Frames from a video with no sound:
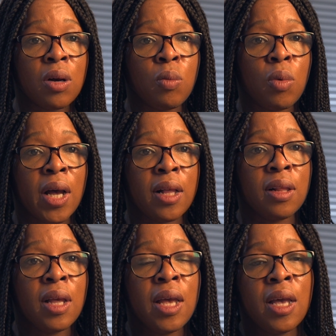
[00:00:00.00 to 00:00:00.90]

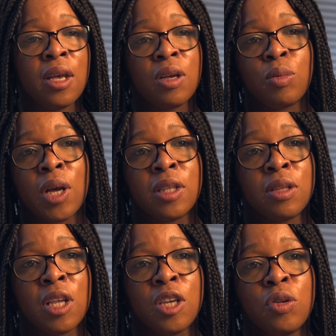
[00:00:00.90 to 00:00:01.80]
unwell,
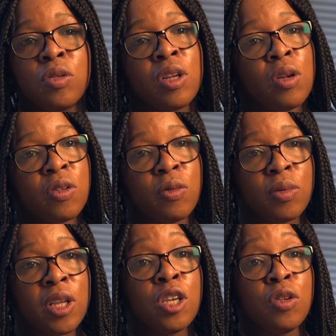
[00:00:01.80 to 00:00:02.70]
and they
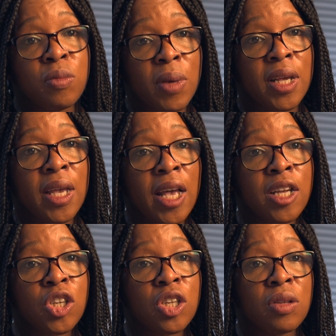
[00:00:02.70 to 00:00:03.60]
use
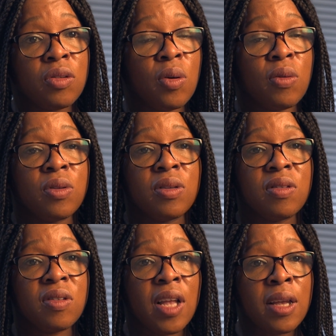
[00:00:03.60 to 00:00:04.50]
medication to often
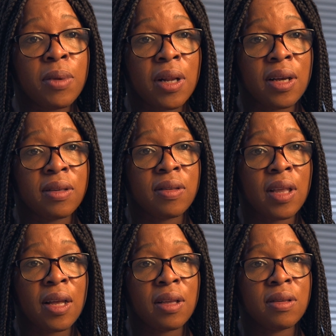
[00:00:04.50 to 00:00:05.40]
stabilize
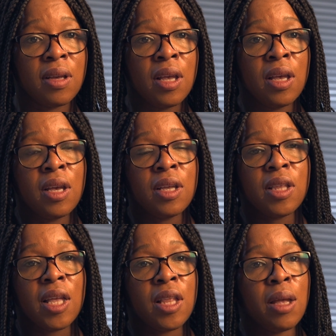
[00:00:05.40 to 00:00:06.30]
that.
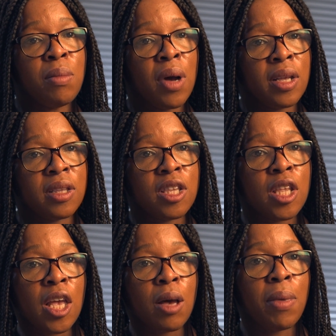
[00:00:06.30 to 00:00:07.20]
Then they might
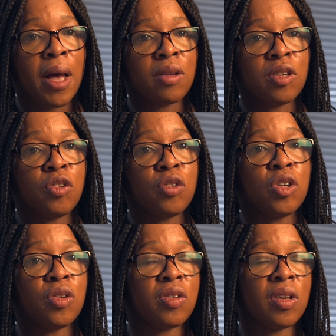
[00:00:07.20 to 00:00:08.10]
think about
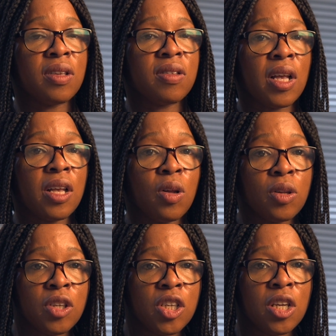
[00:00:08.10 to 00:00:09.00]
introducing
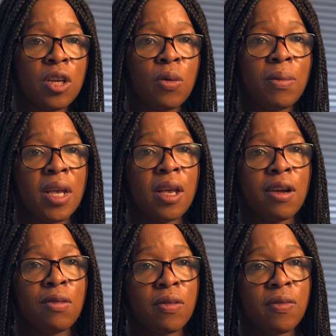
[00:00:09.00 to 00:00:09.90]
psychology or
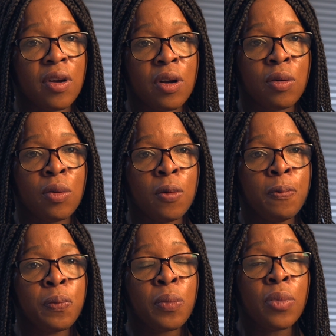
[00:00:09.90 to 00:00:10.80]
making a referral,
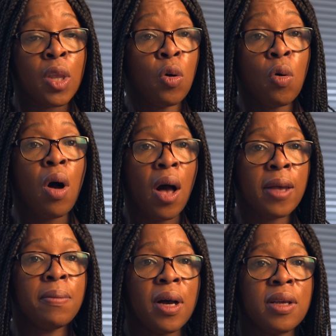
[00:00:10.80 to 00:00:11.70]
or
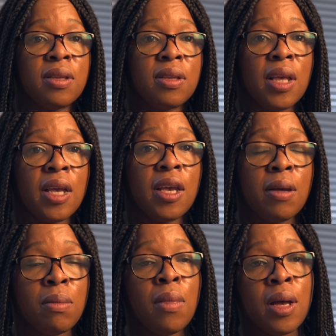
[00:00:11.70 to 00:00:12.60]
I might think
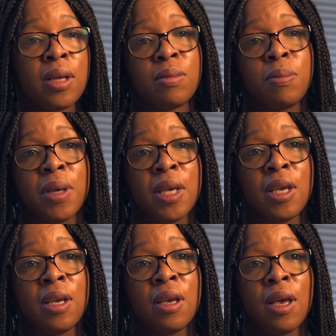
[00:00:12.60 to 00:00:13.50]
it might
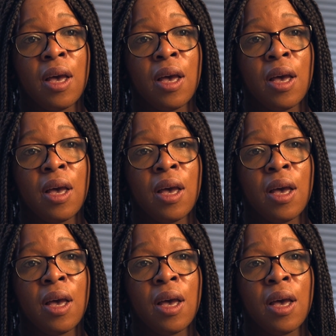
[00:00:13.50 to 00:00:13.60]
be